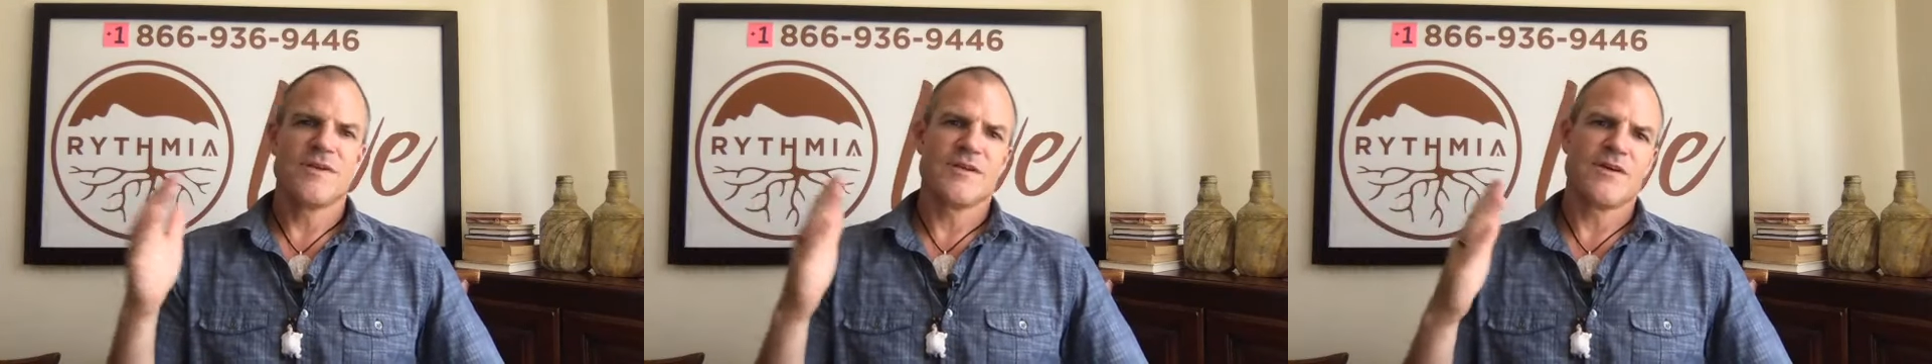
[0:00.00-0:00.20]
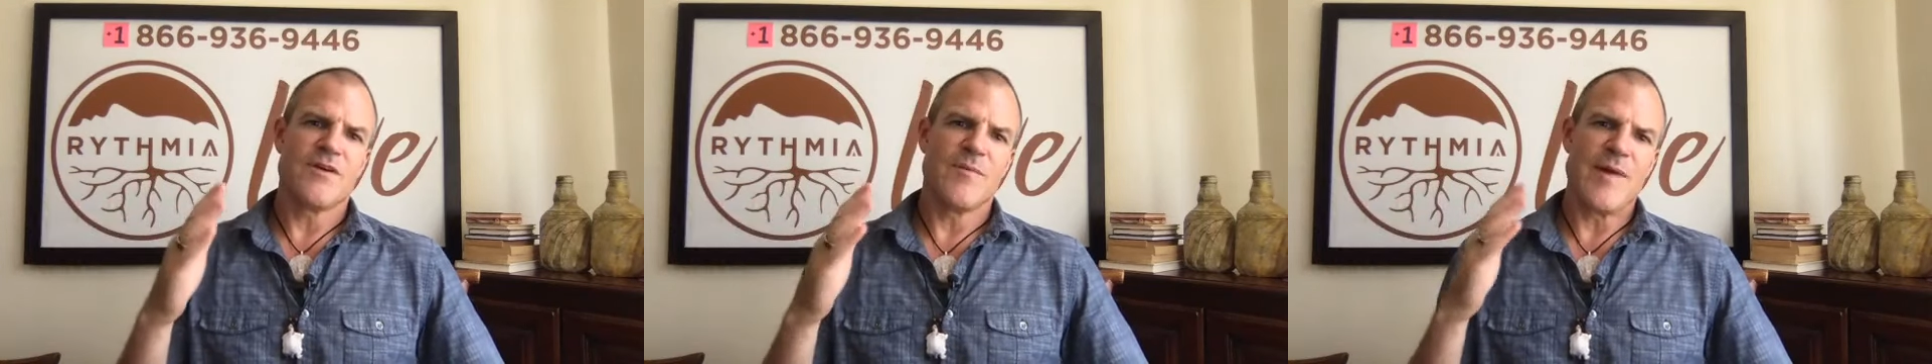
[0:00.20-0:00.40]

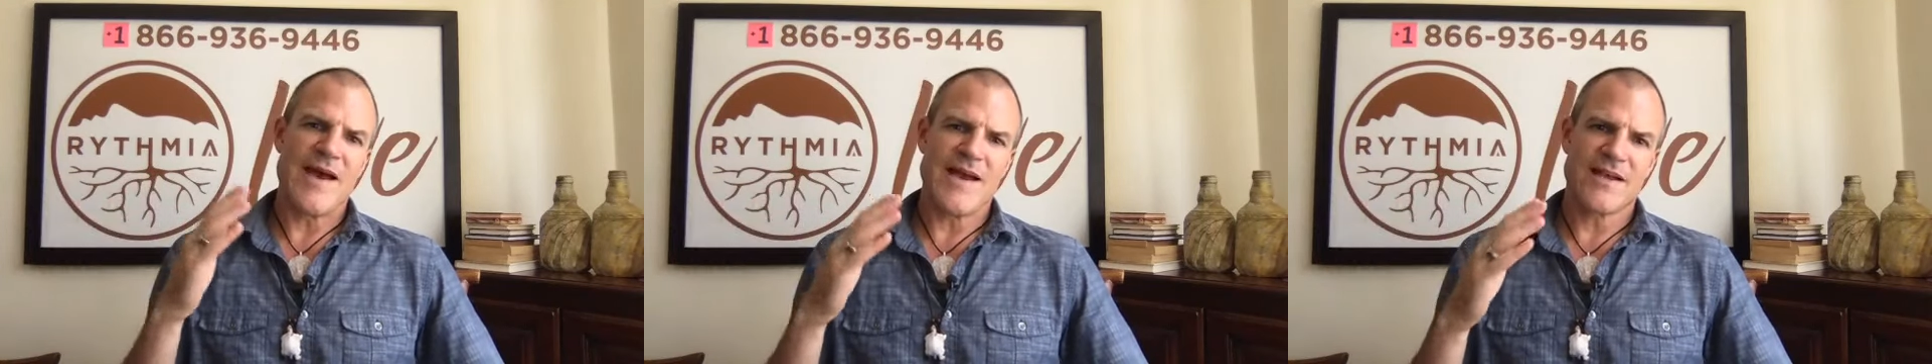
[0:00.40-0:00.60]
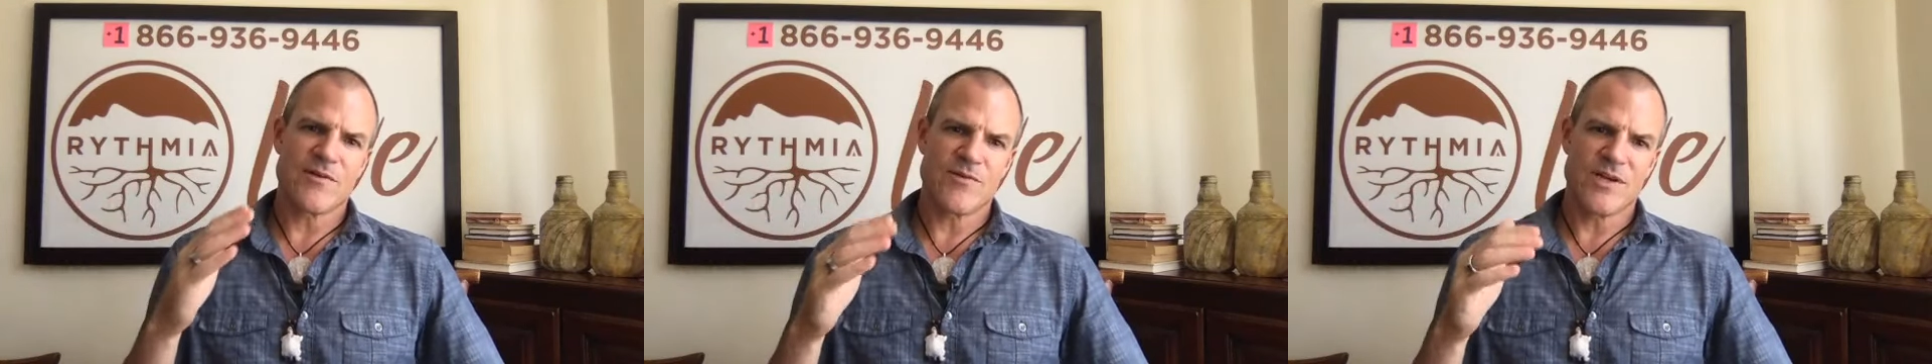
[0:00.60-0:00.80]
go
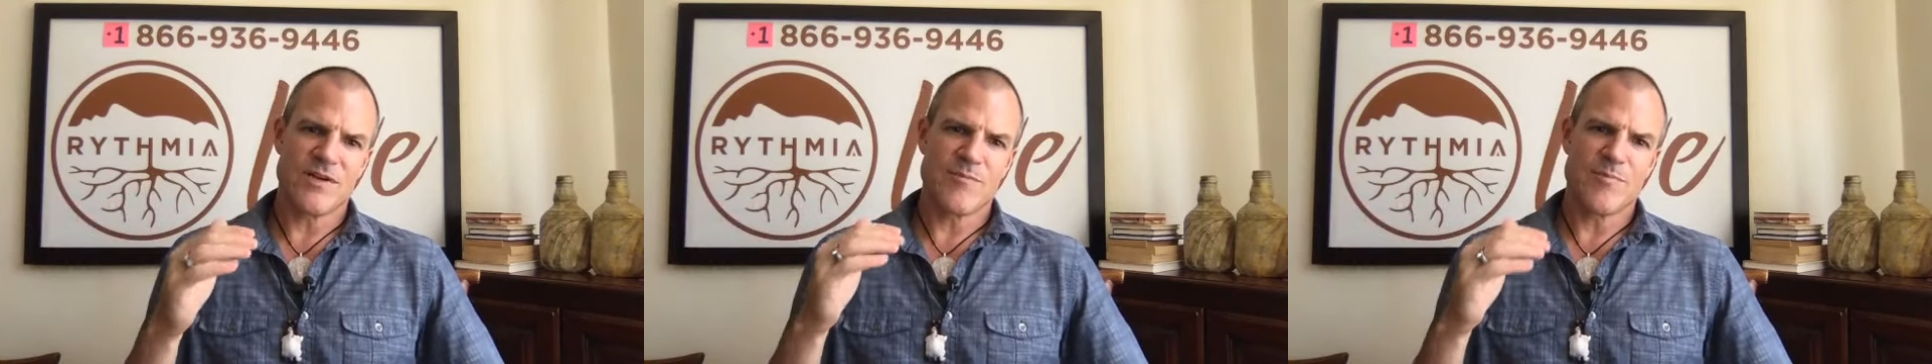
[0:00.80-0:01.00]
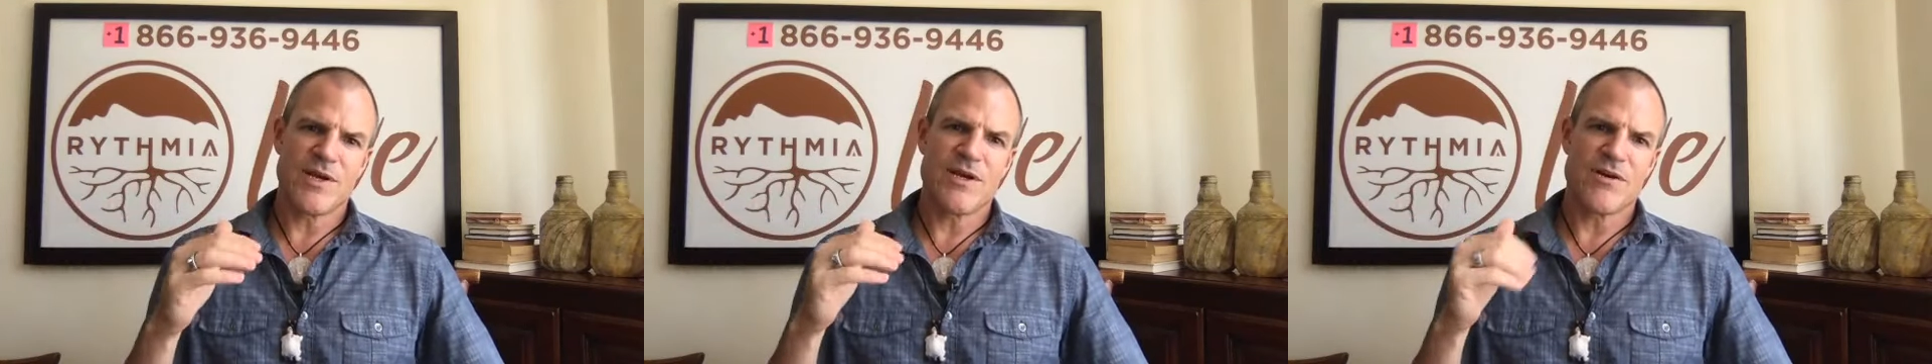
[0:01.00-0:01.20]
back and read them
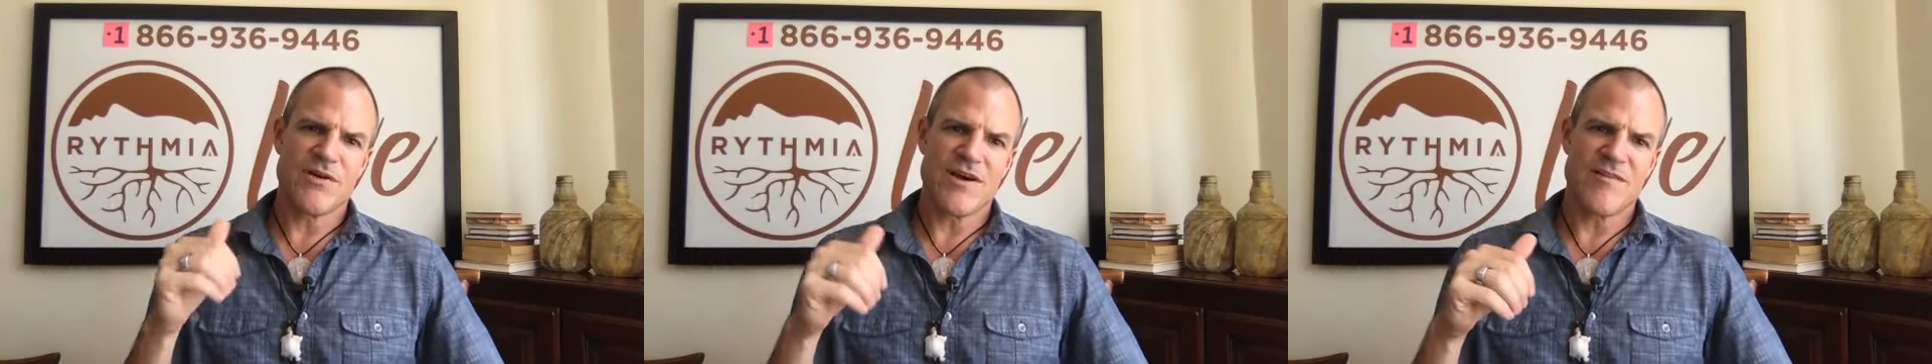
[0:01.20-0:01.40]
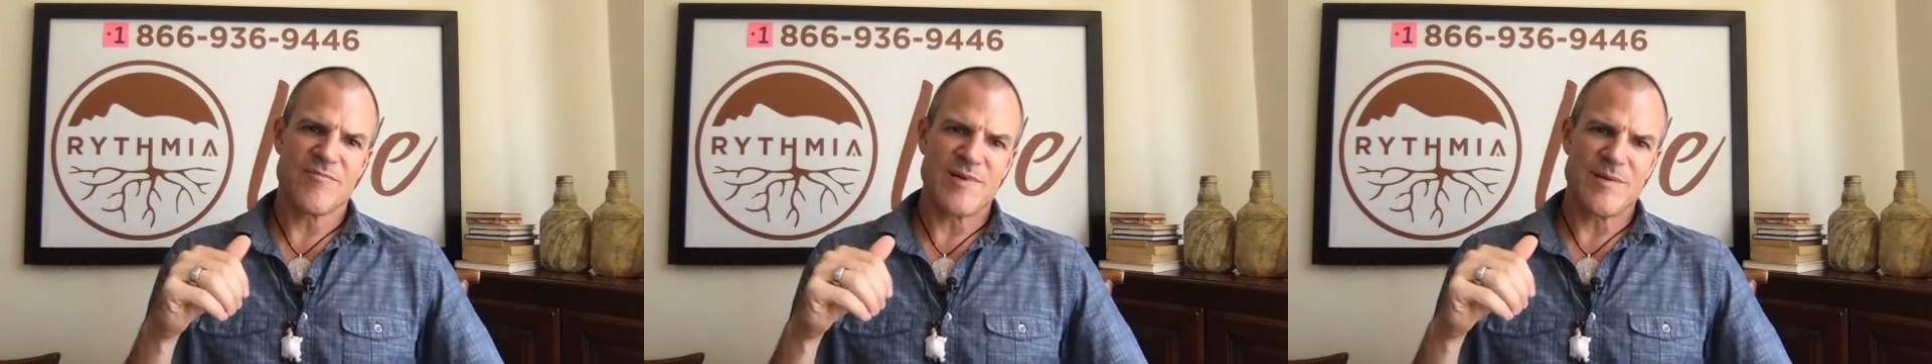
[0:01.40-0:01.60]

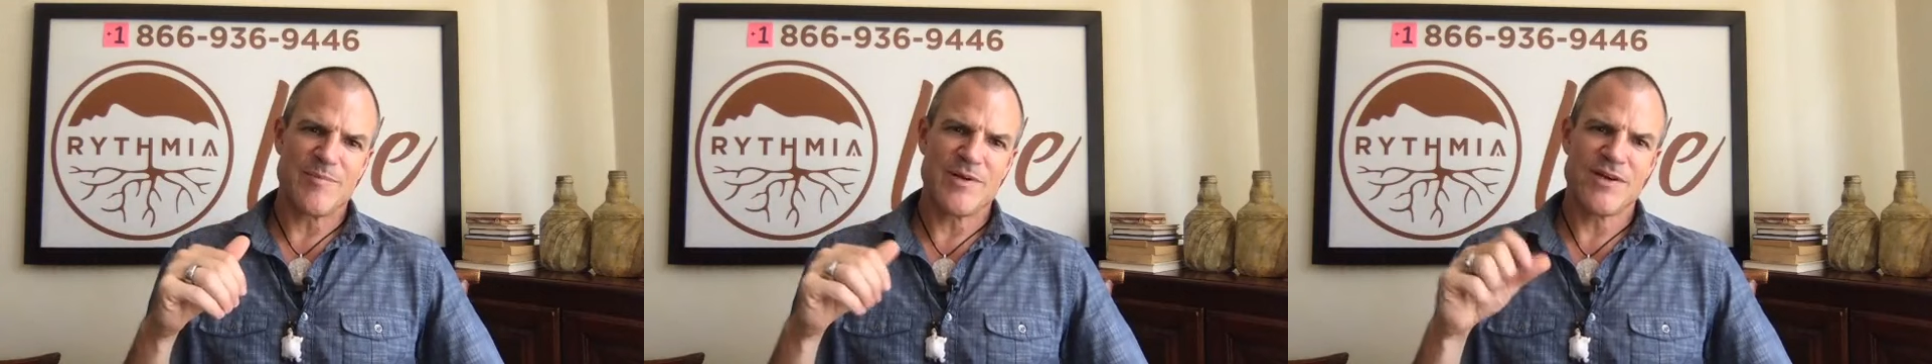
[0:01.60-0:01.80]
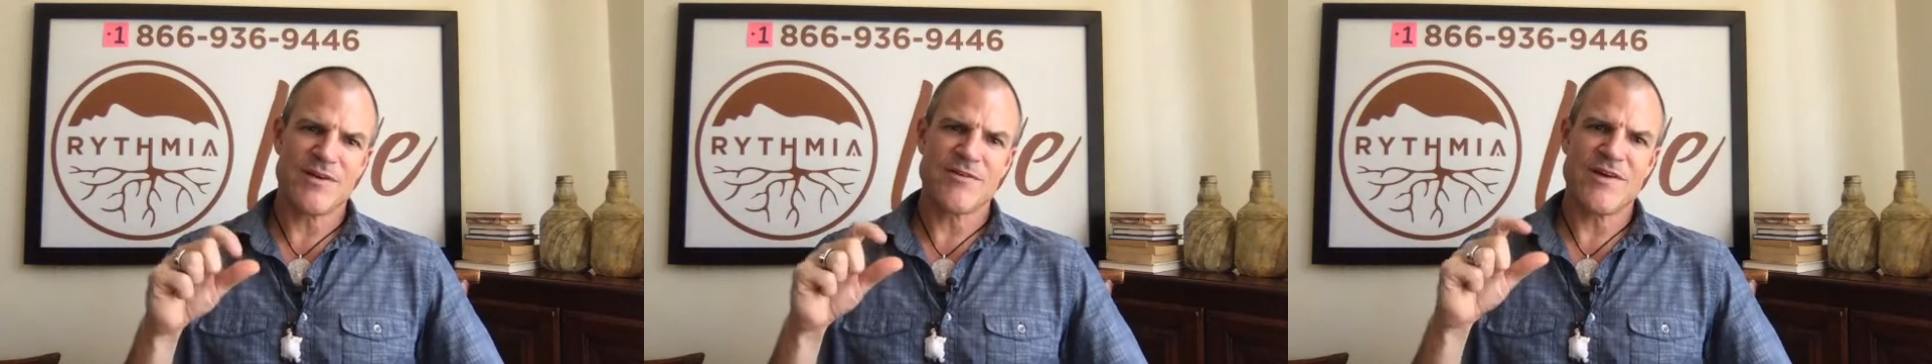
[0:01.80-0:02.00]
paragraph by
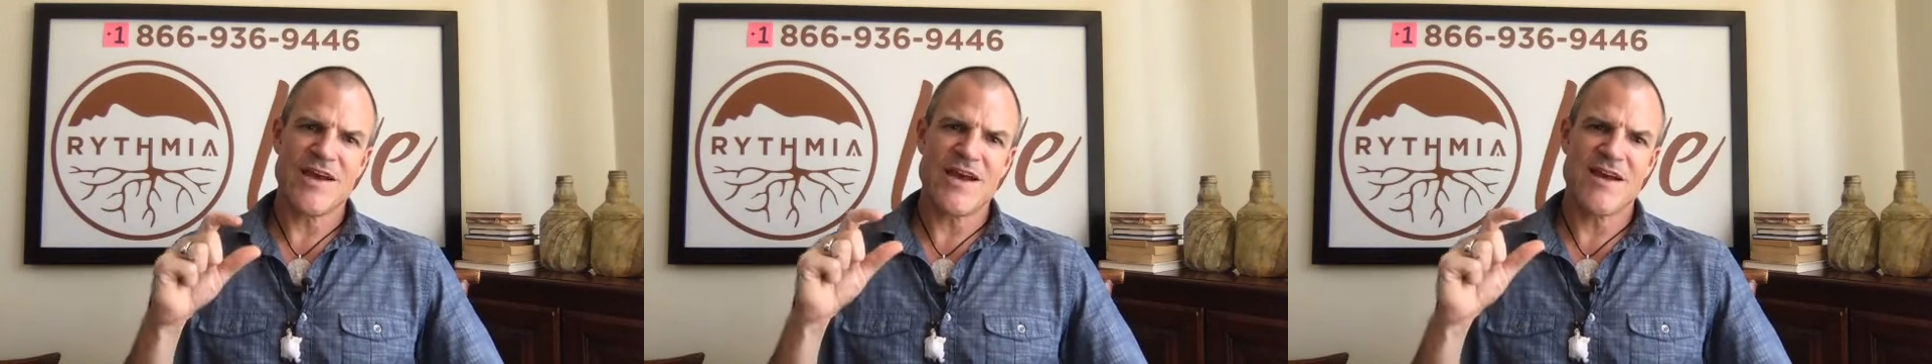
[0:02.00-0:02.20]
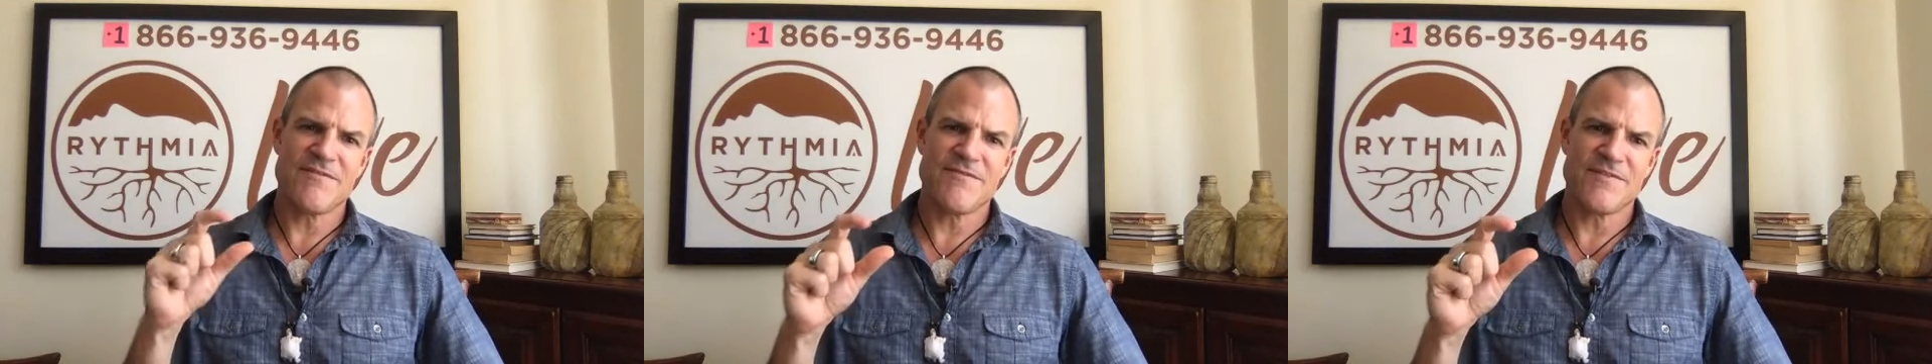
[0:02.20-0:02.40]

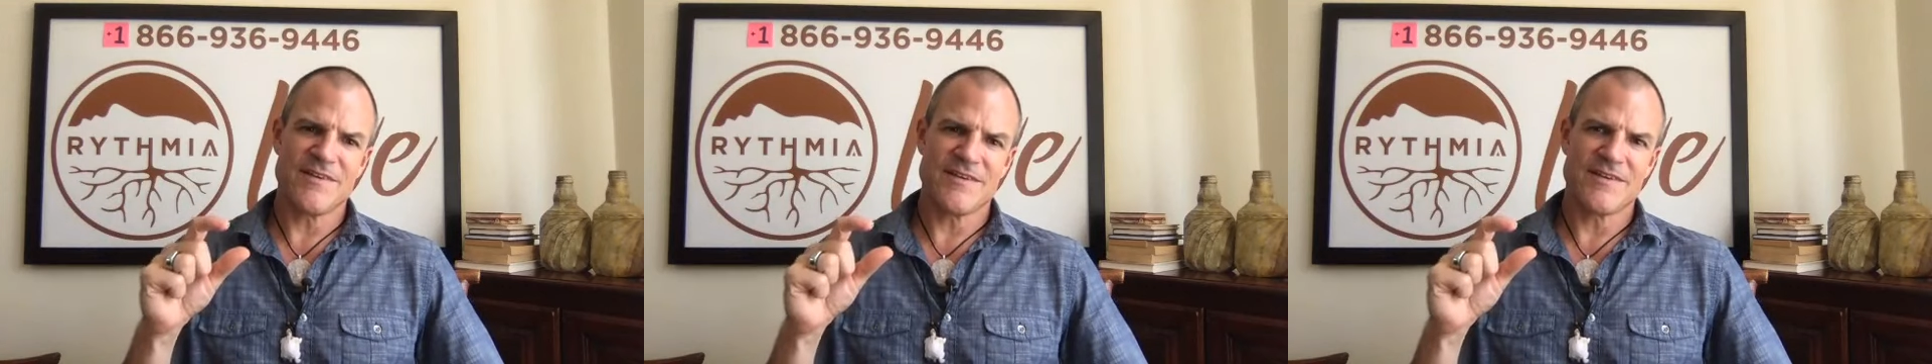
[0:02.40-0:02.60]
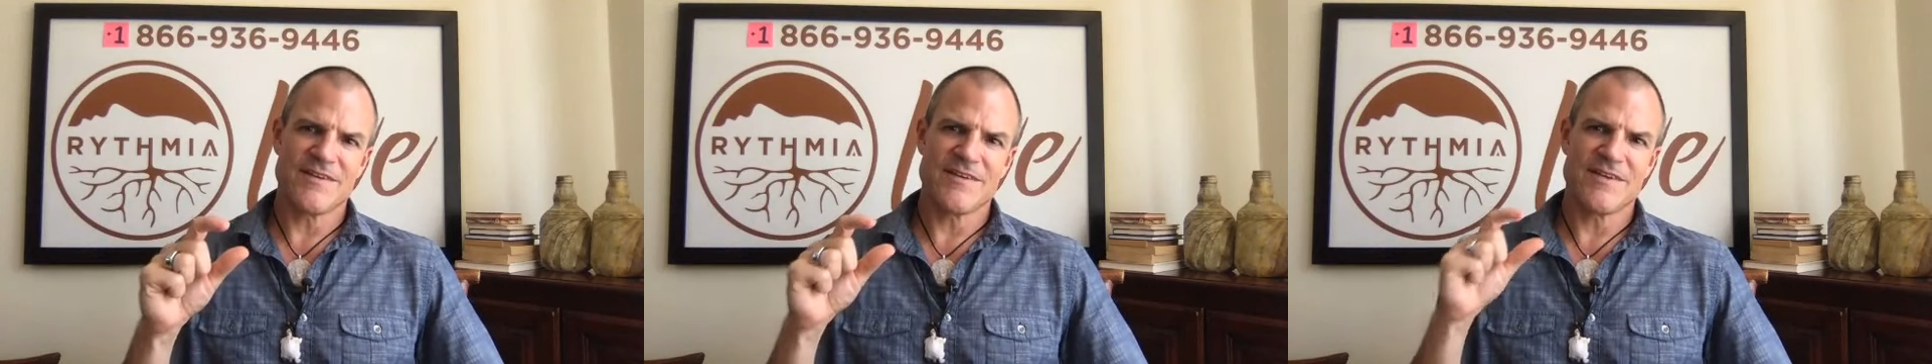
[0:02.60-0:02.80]
paragraph
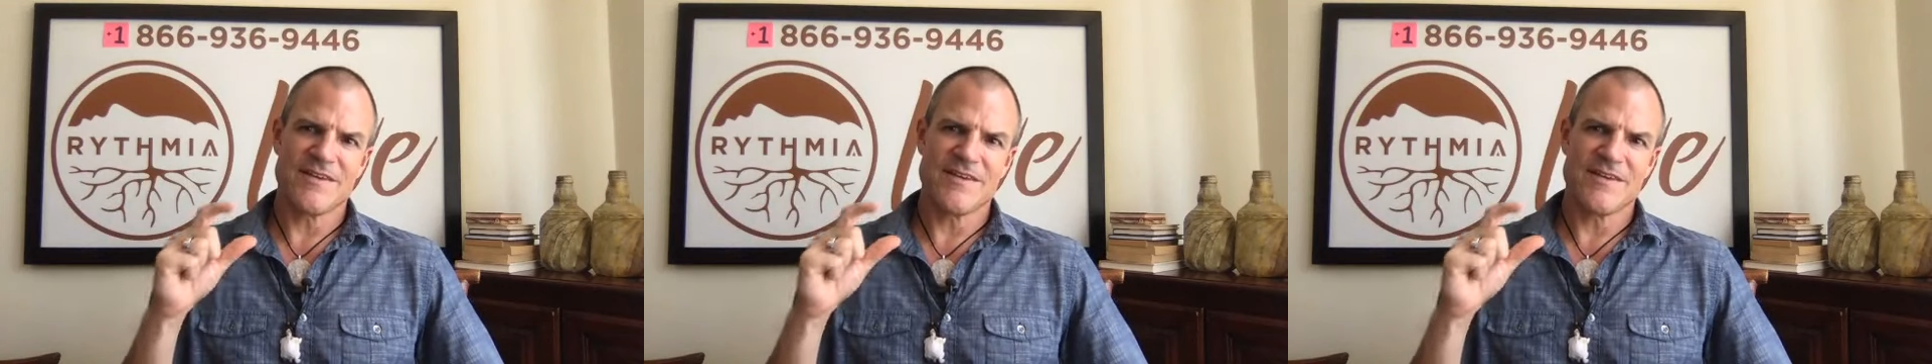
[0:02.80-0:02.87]
and